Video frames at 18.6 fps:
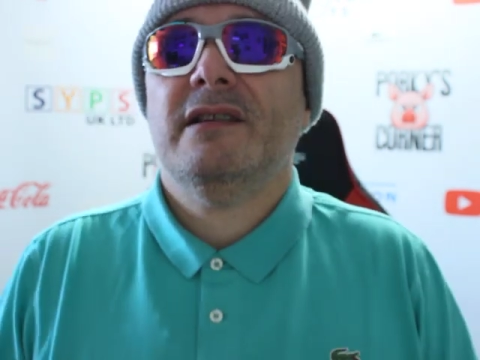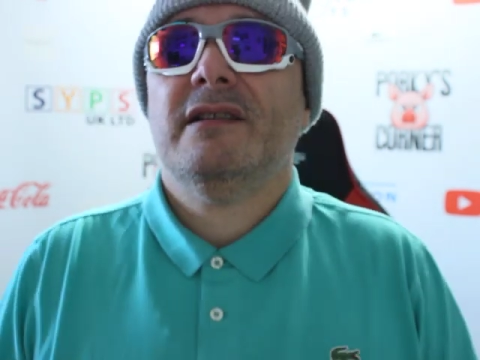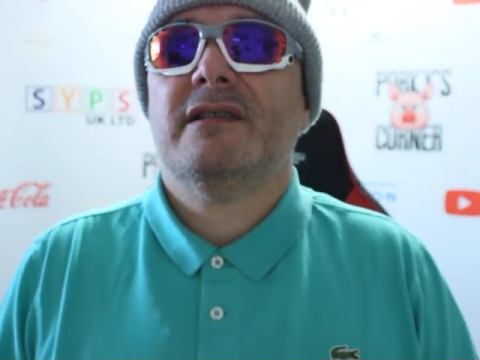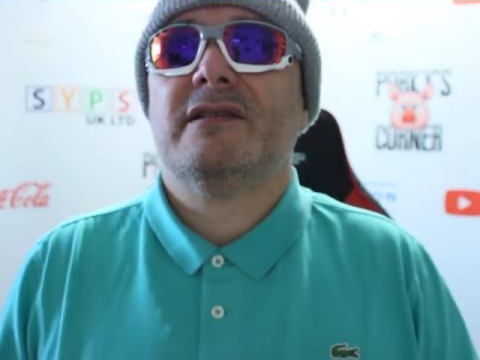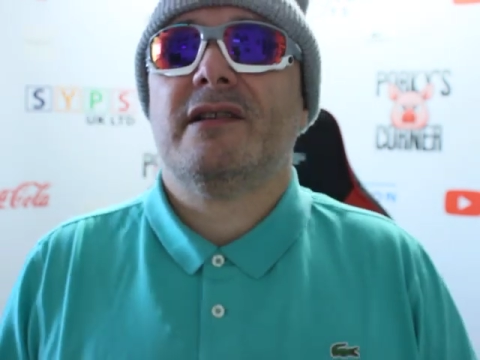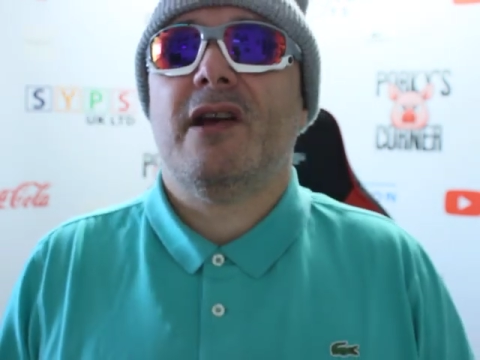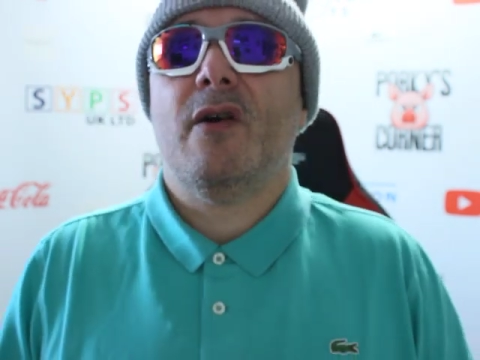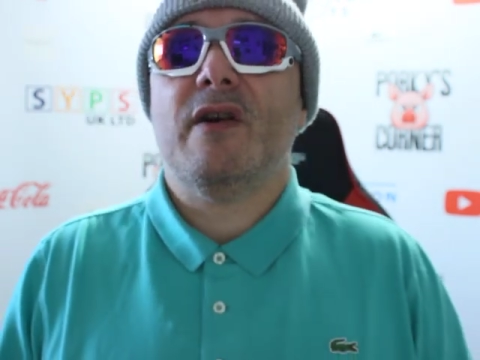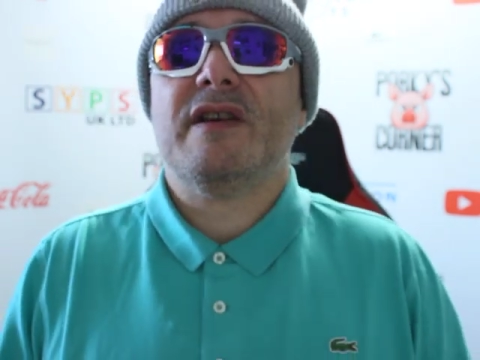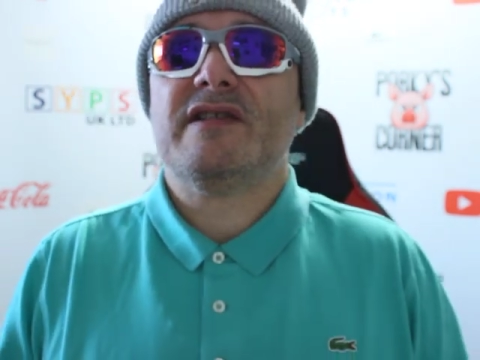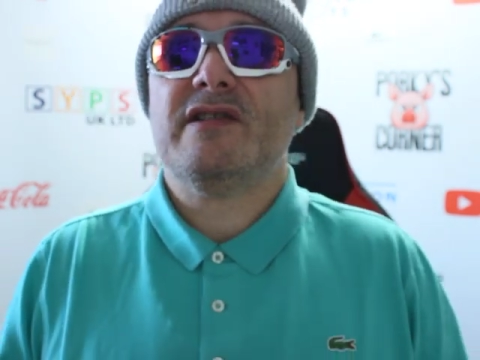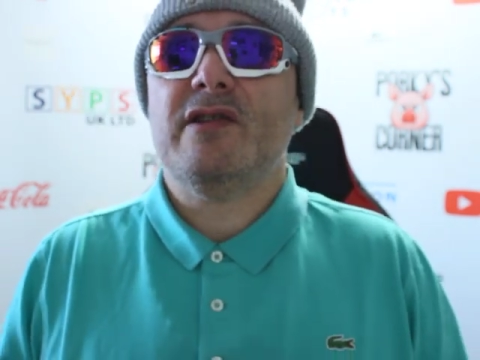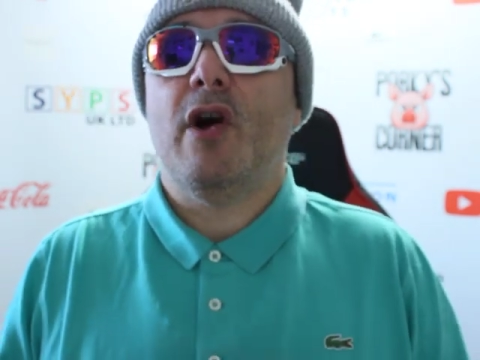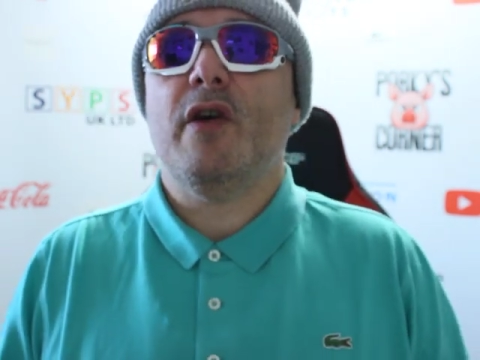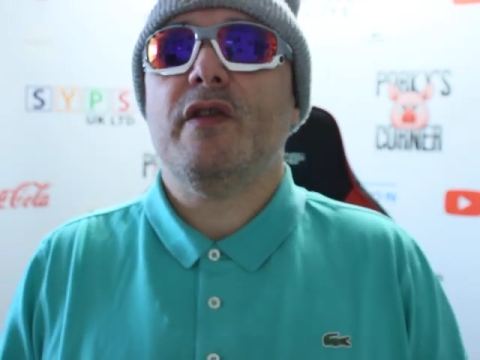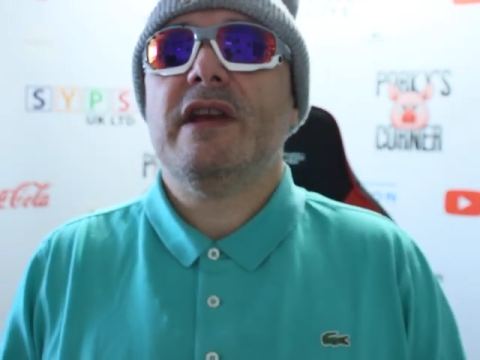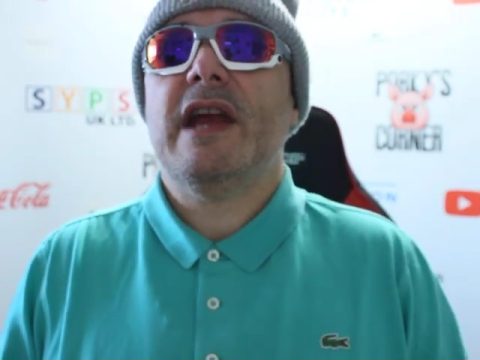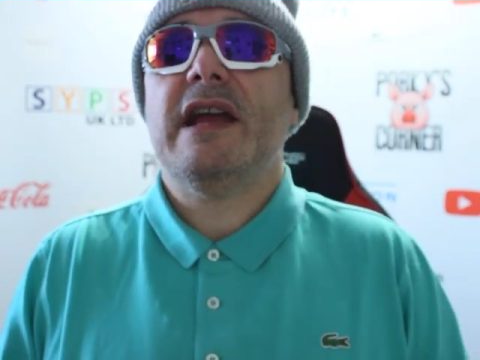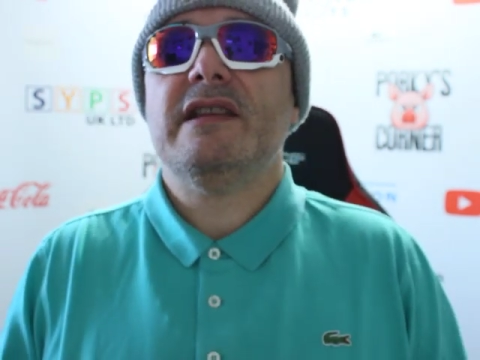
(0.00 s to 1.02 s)
So it's
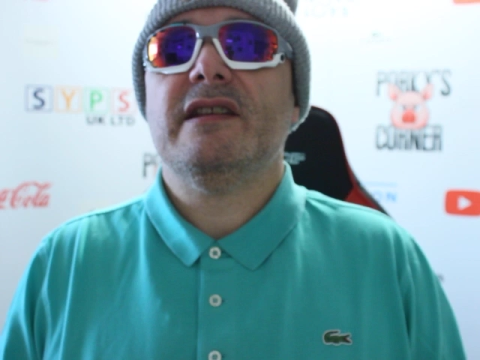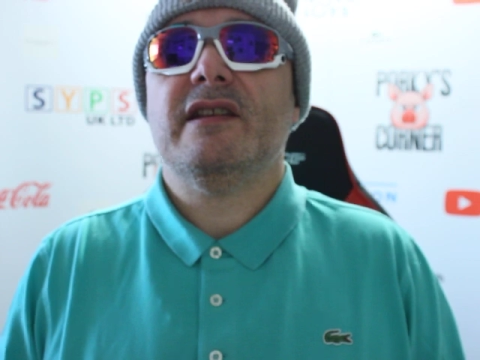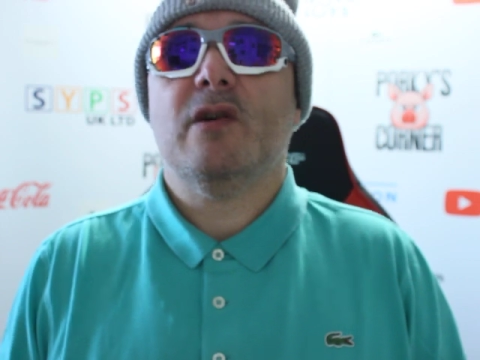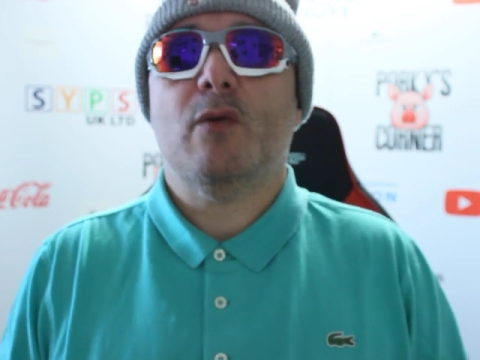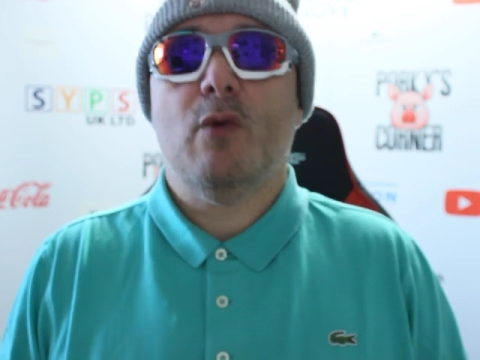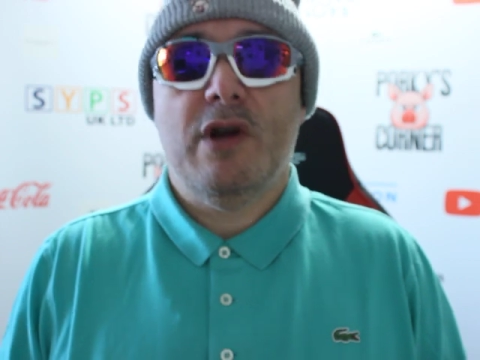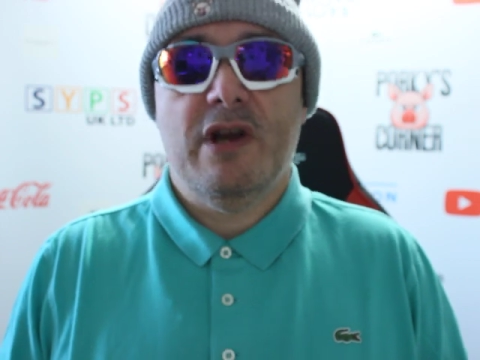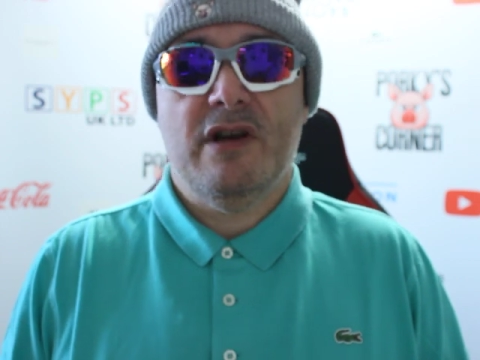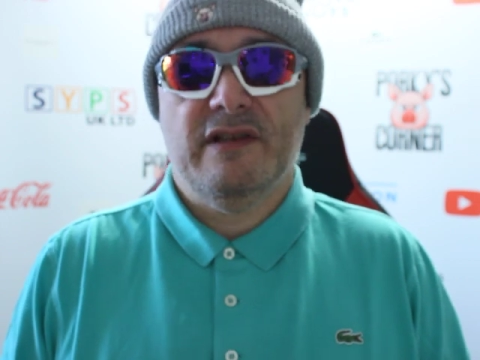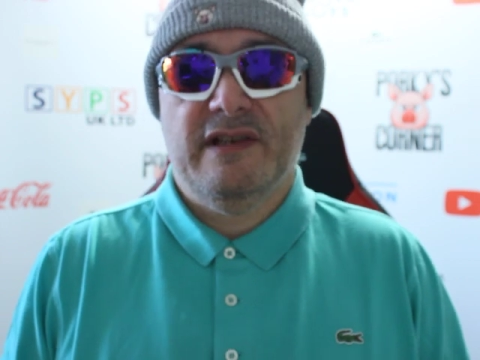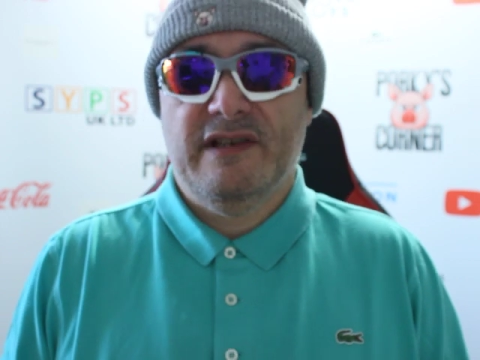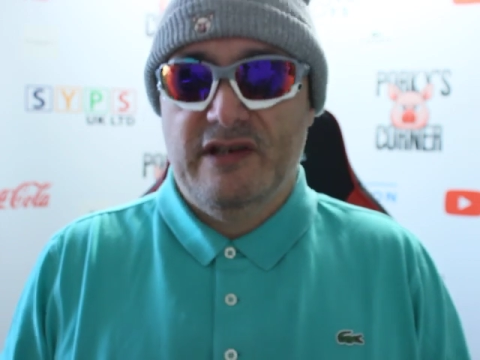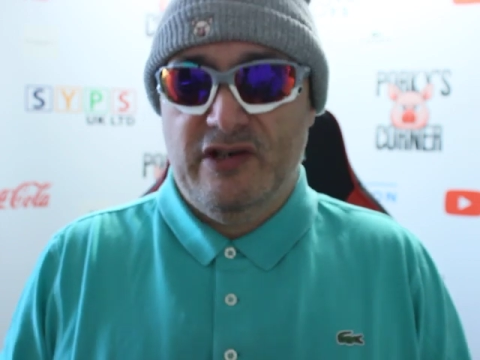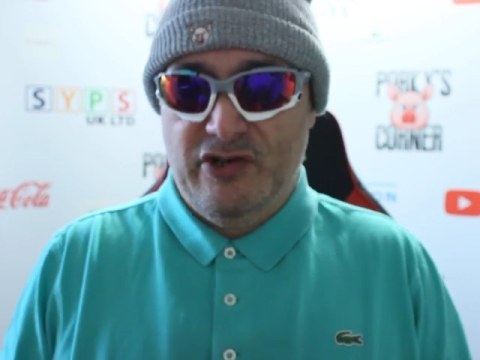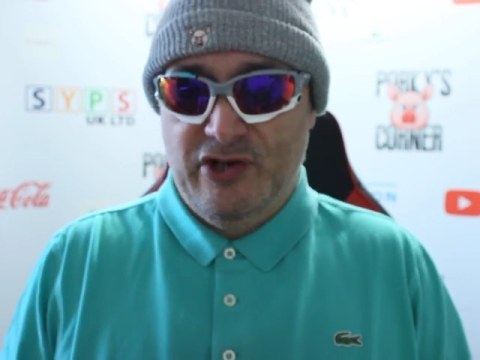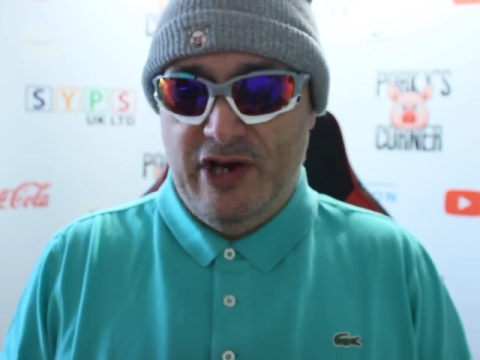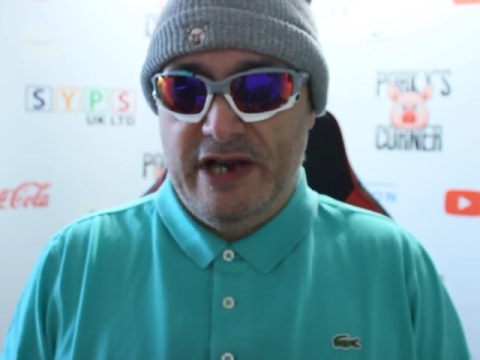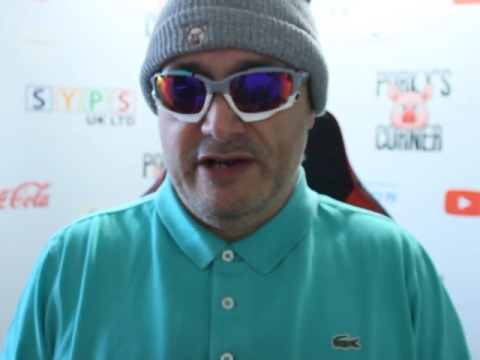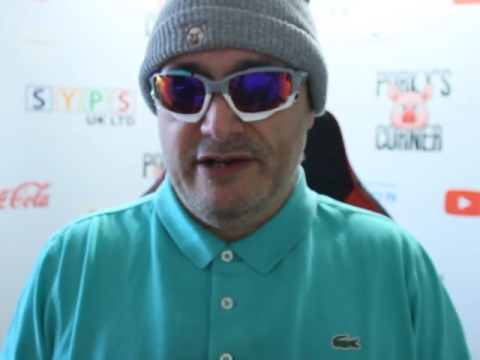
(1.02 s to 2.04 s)
not the end of the world, is
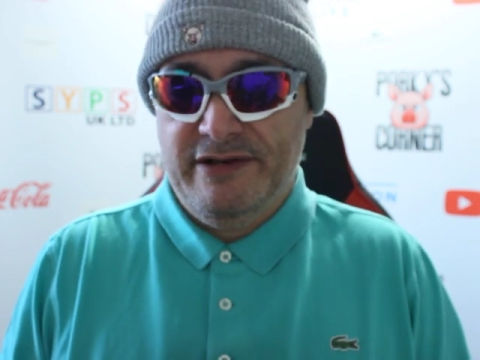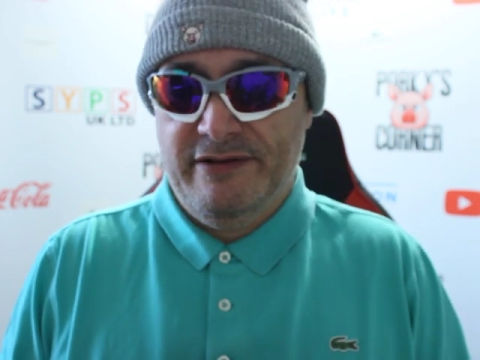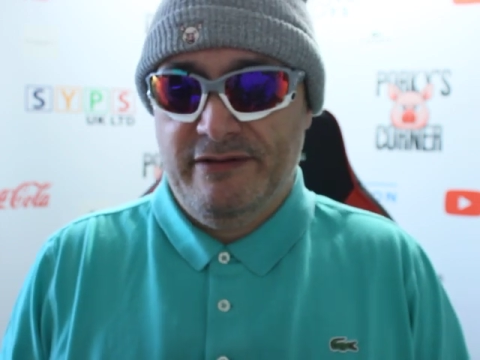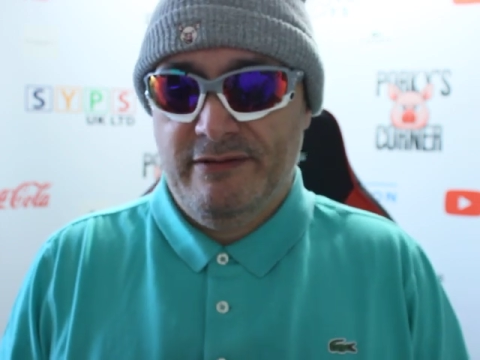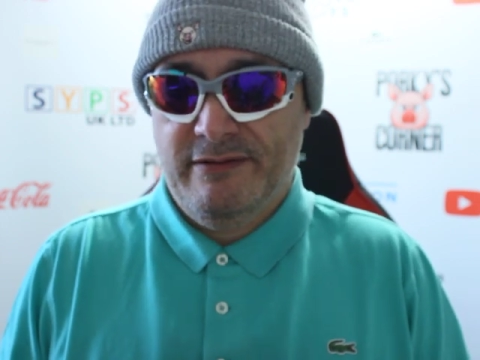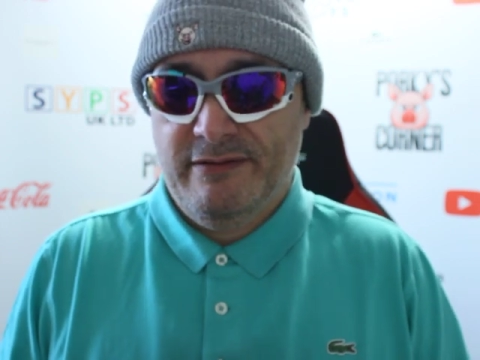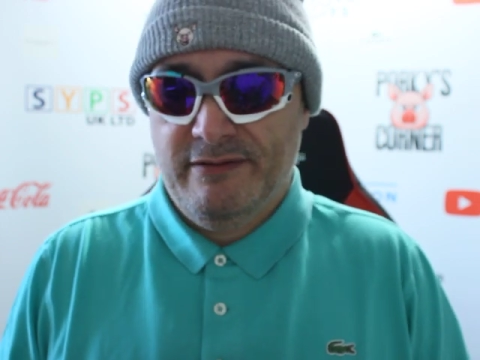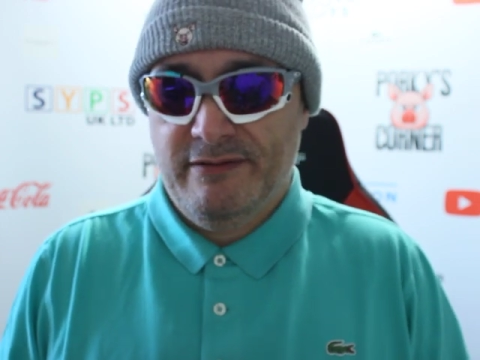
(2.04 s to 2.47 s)
it, Shannon?